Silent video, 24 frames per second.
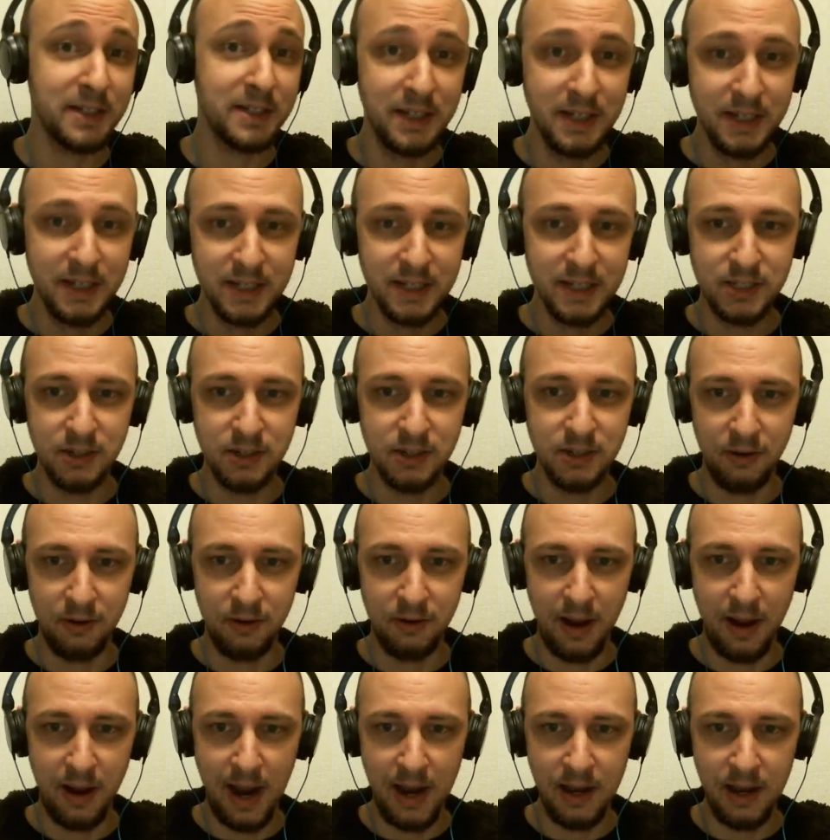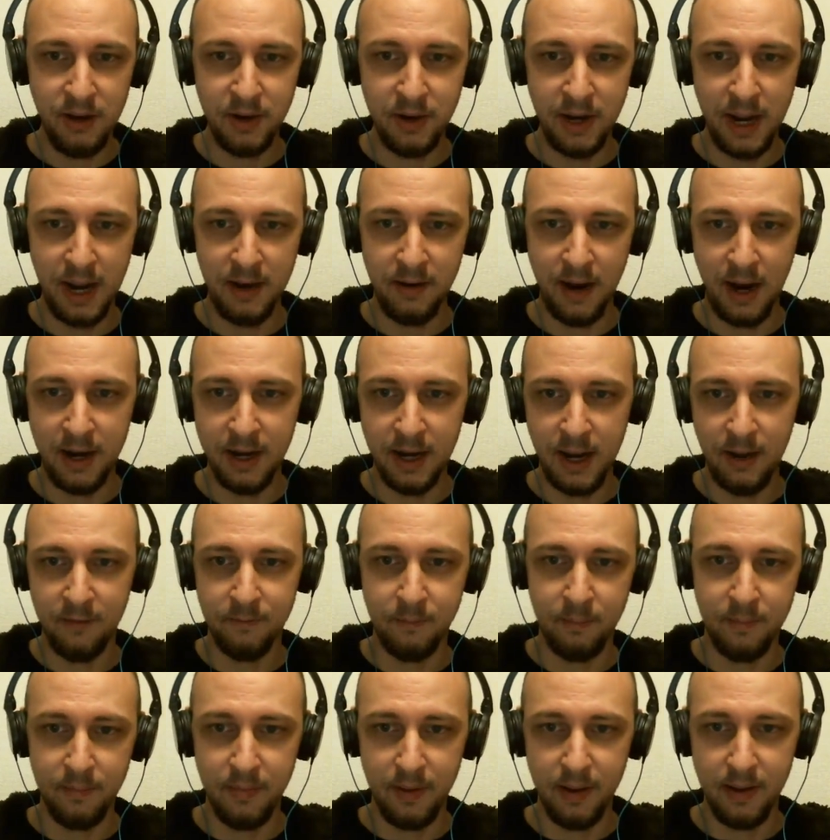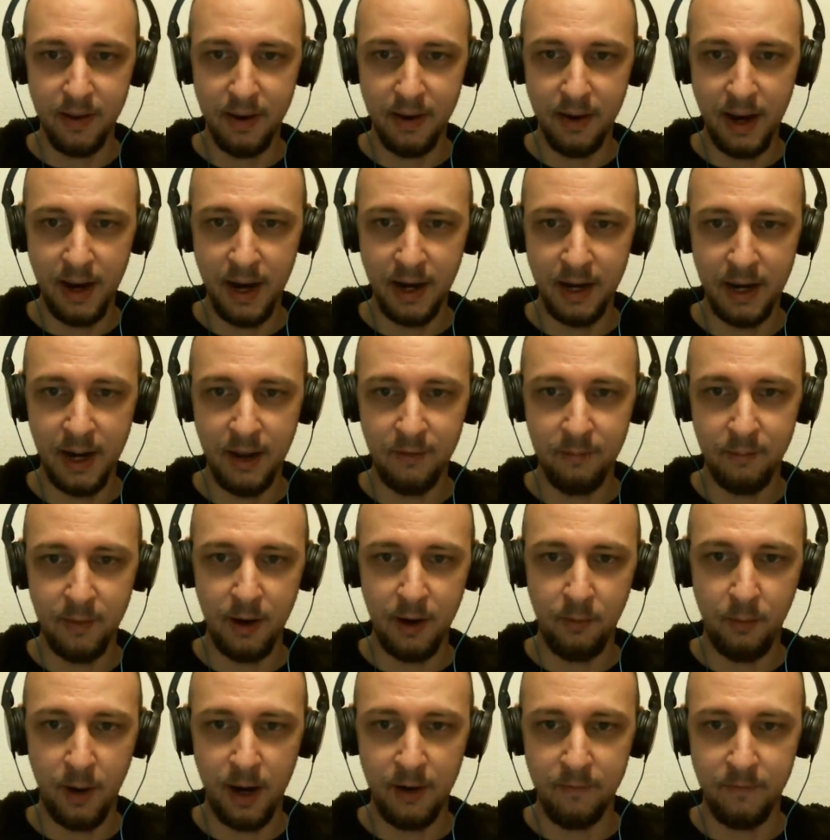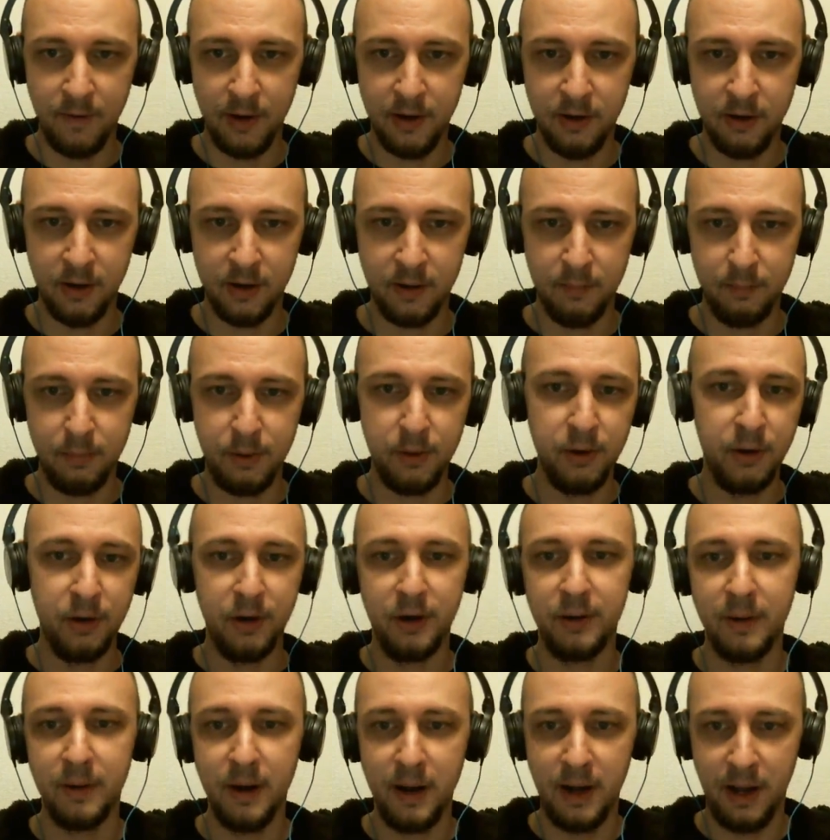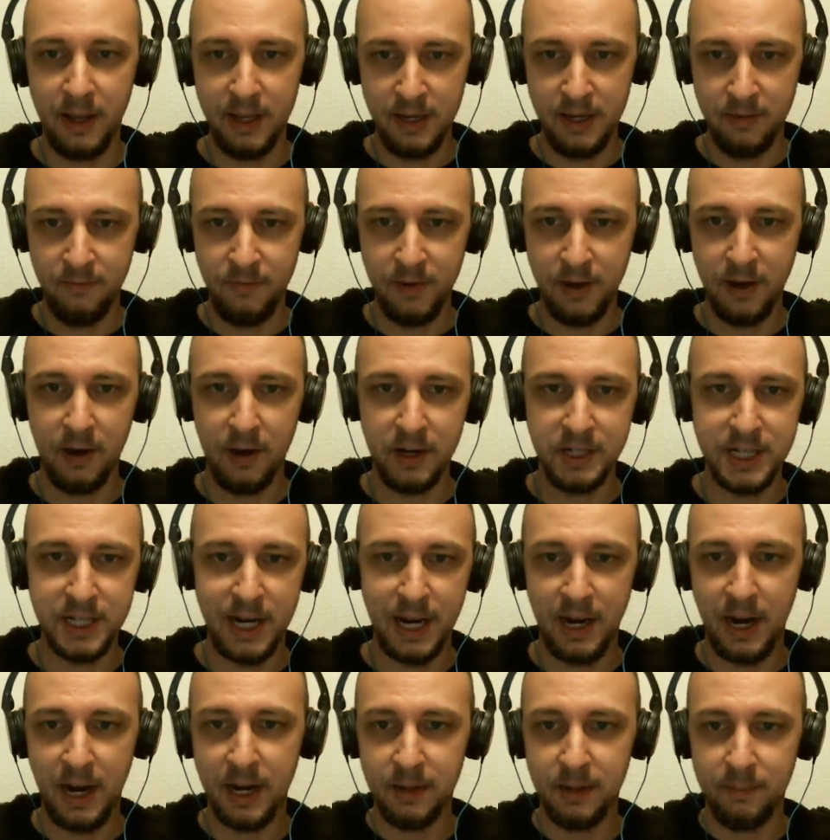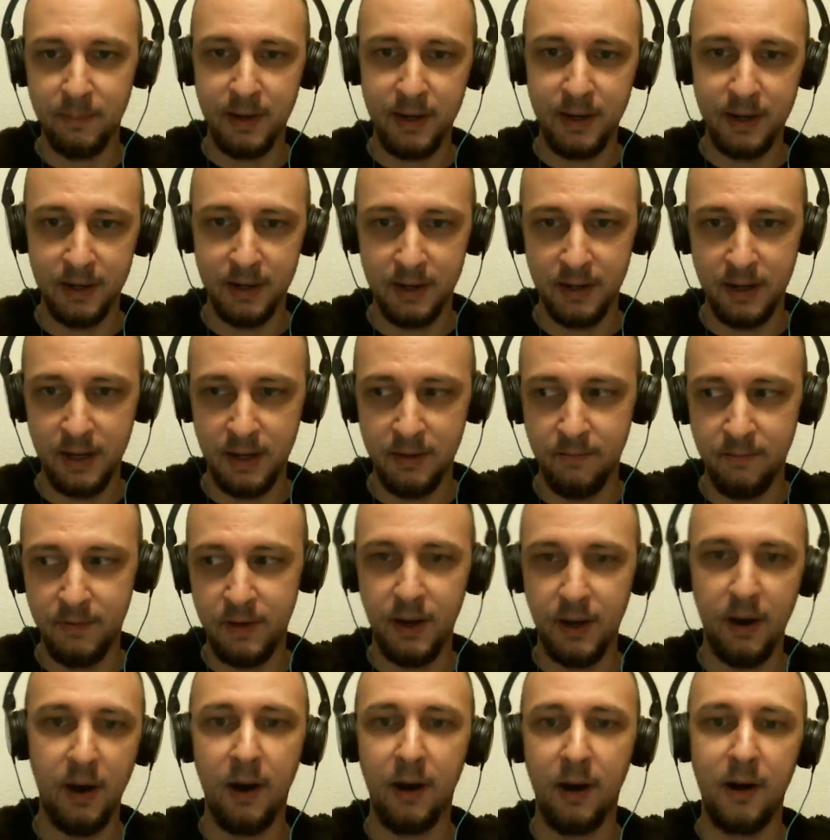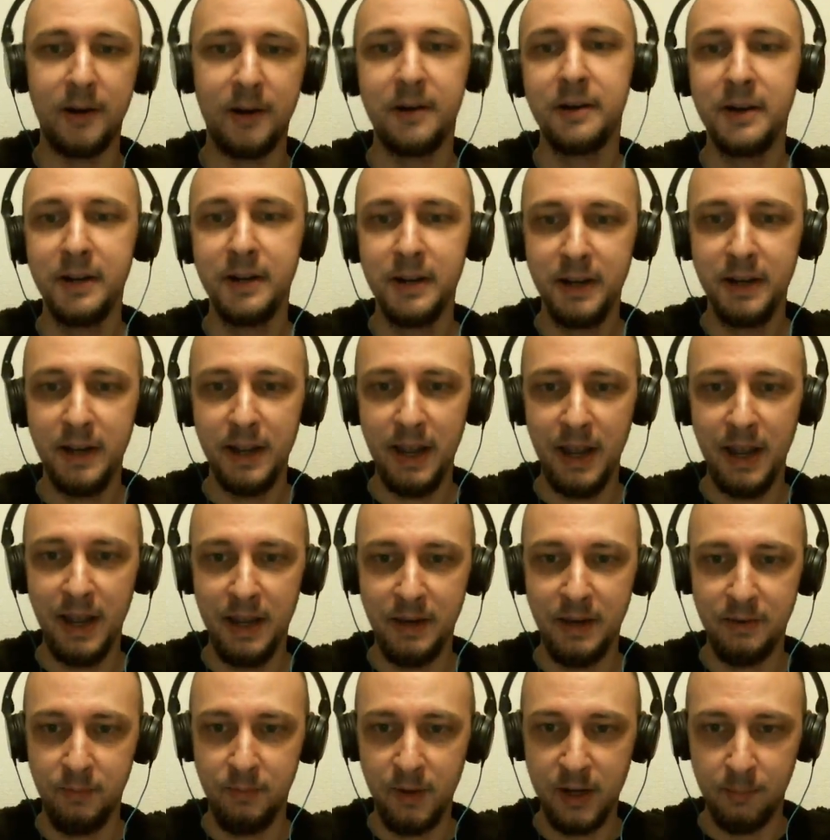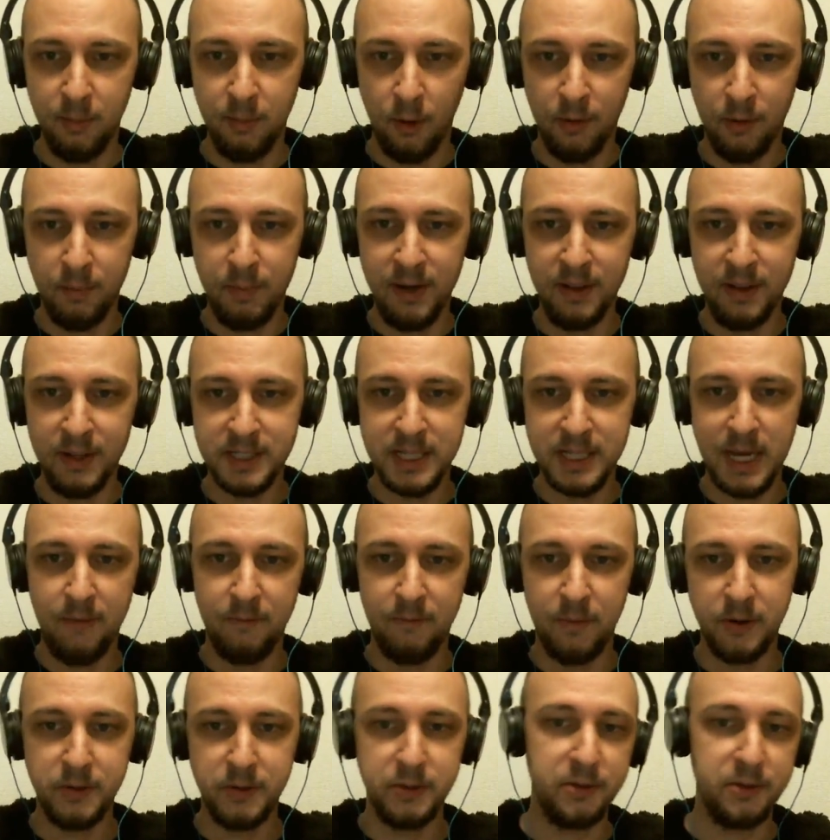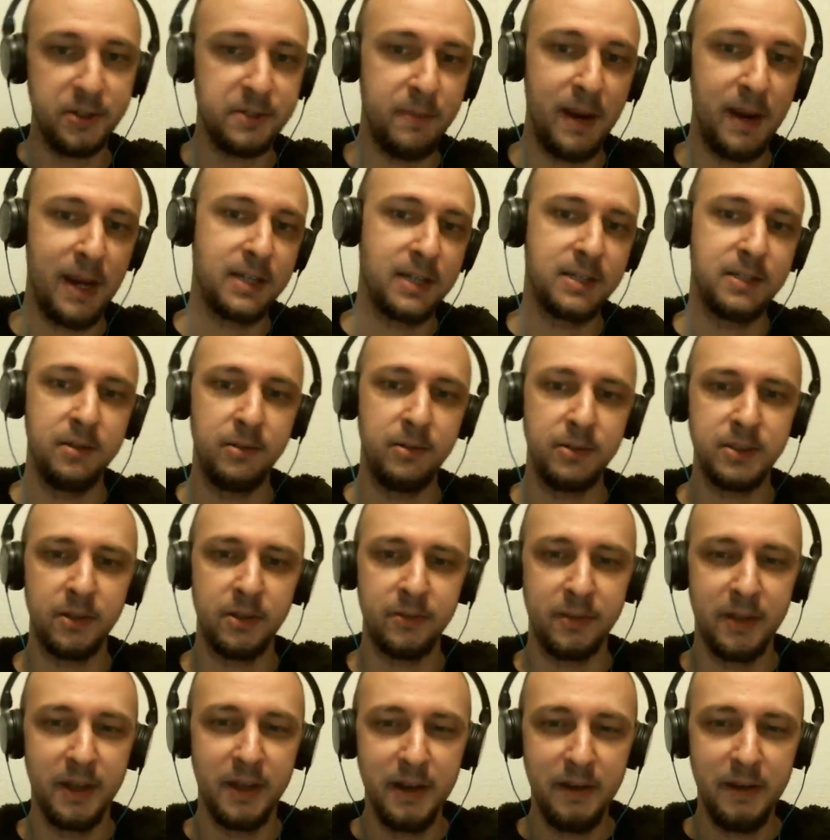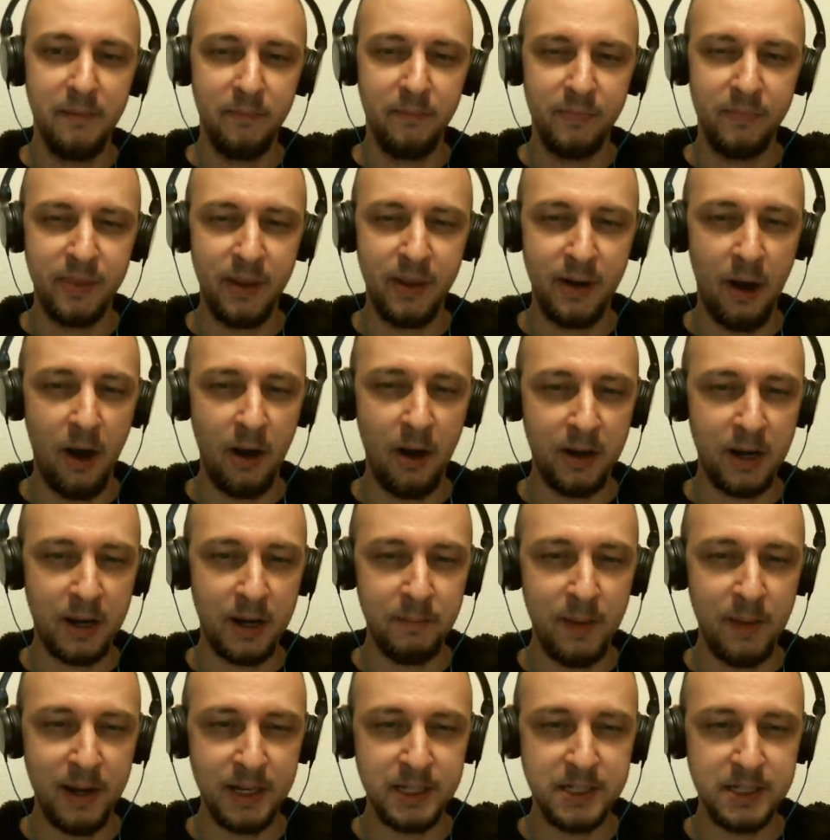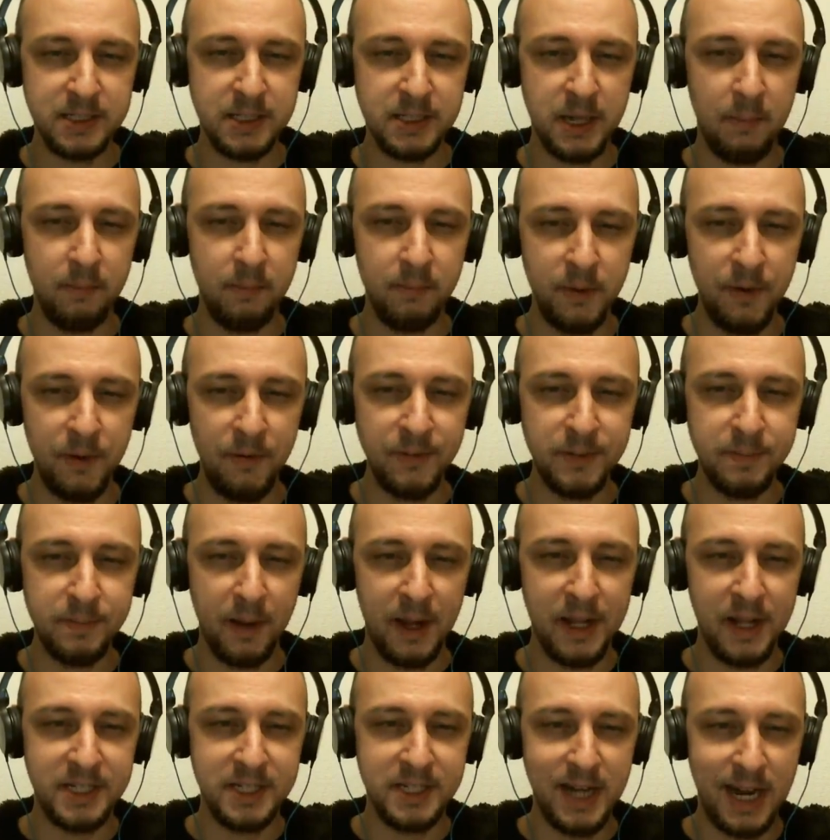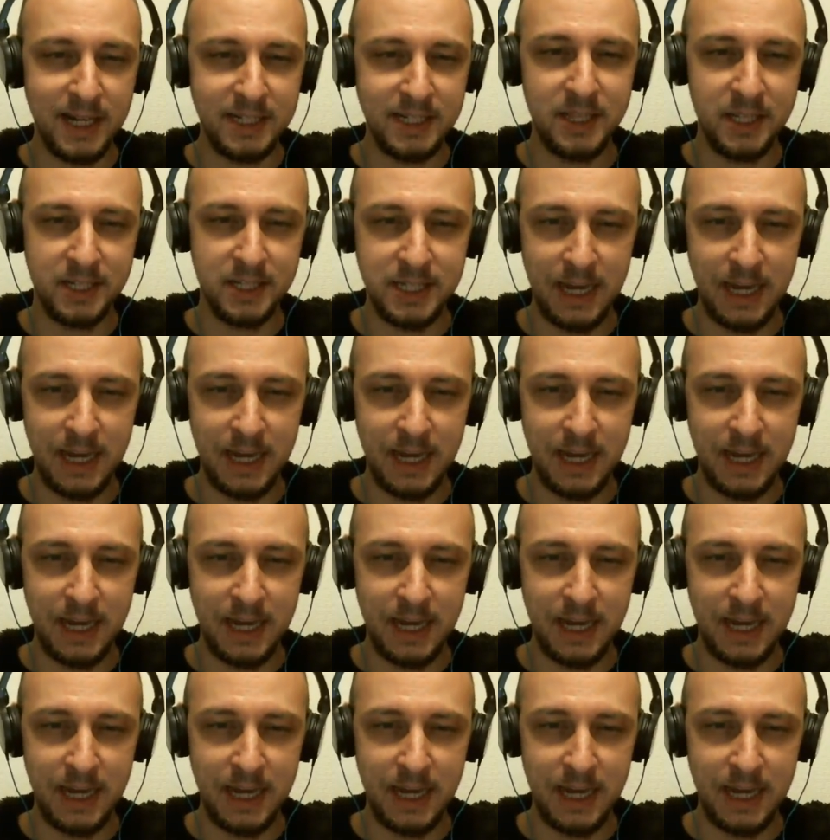So you could have I could have my wife on her computer in VR chat, and I could be in VR, and we could both be in the same virtual space too. So they are making some moves, but it's not to the